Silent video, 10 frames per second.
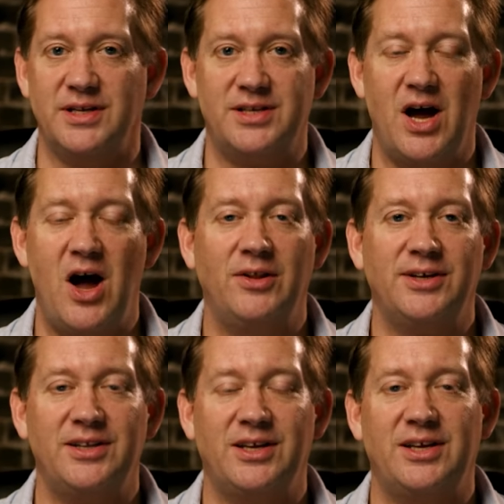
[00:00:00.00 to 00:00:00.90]

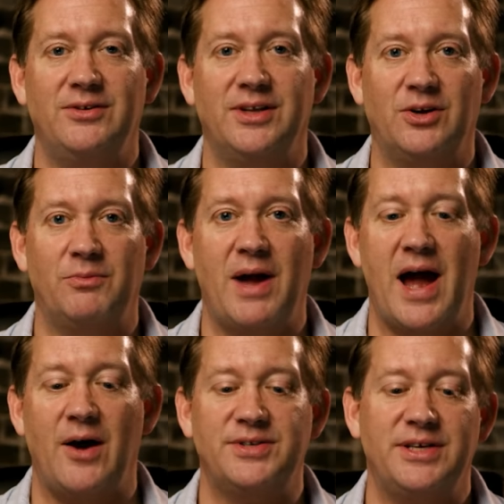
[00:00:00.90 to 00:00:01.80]
Look at the cute little
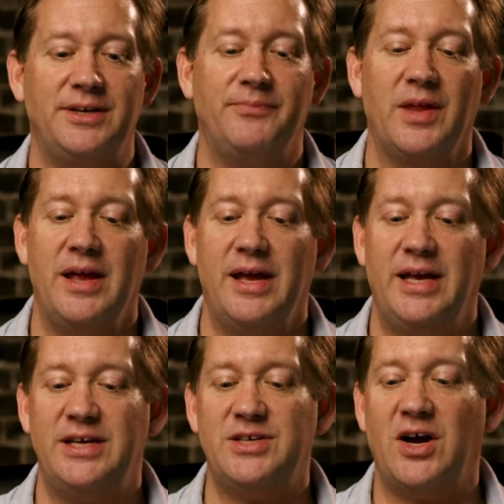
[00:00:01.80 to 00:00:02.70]
mouse.
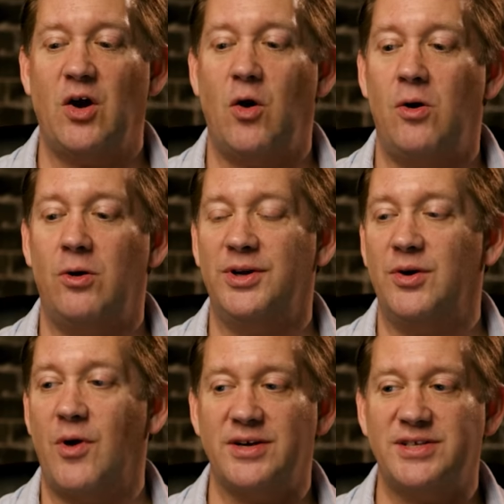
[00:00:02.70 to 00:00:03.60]
He dug a hole
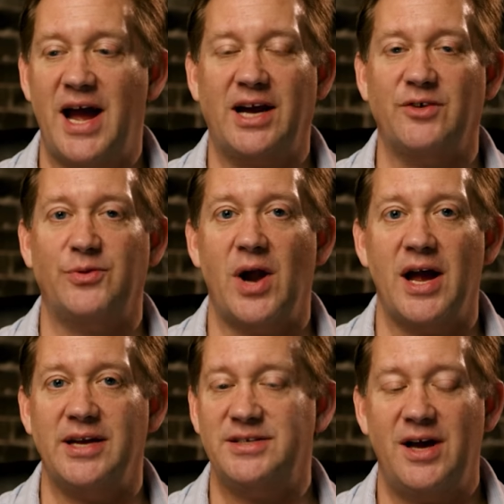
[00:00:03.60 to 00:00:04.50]
into our sack of
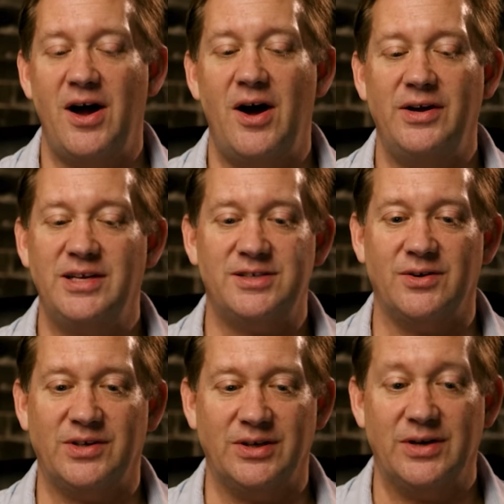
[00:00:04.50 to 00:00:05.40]
rice. Oh, he's
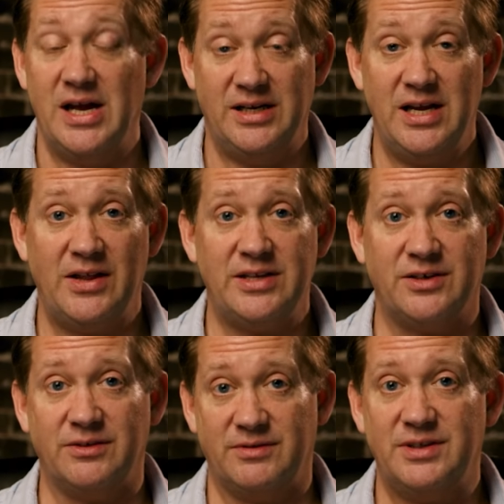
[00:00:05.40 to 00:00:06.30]
so cute. No,
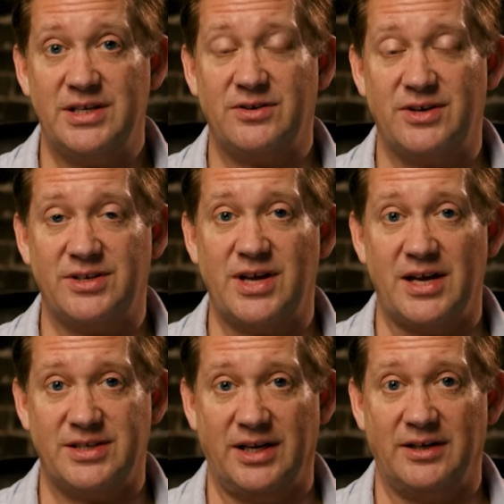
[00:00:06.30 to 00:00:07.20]
these are
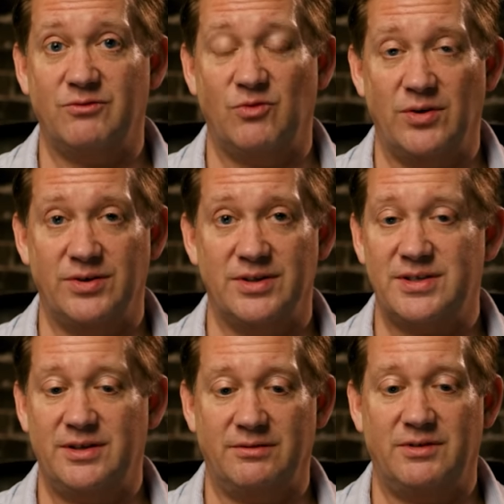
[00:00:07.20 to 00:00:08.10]
disgusting
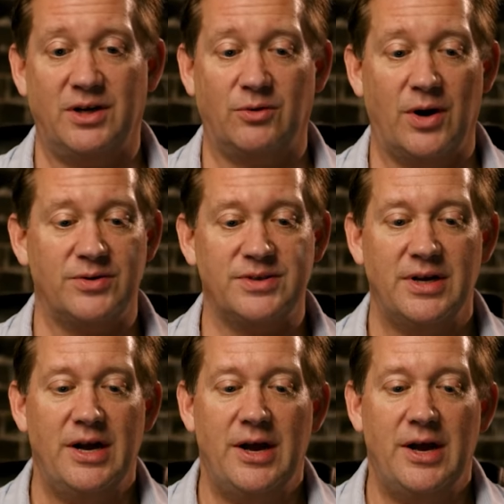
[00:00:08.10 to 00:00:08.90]
rodents. They're gross.